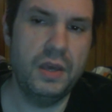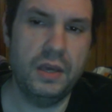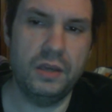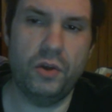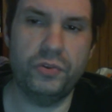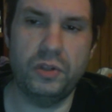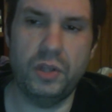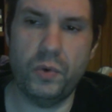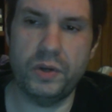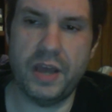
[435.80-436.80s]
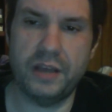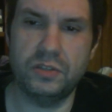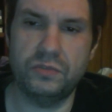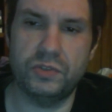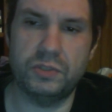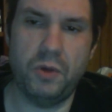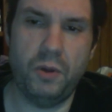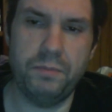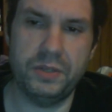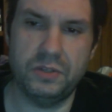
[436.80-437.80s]
He also lowered taxes for
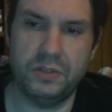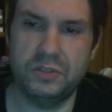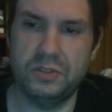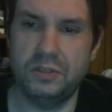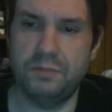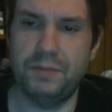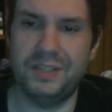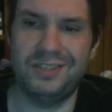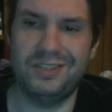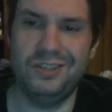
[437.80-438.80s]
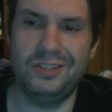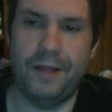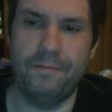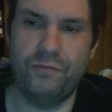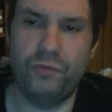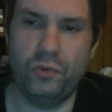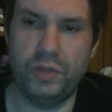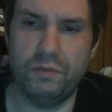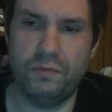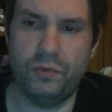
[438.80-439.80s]
small businesses and
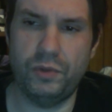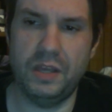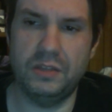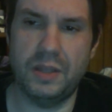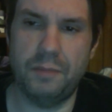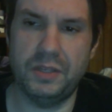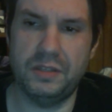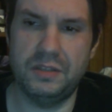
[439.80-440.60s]
fully exempt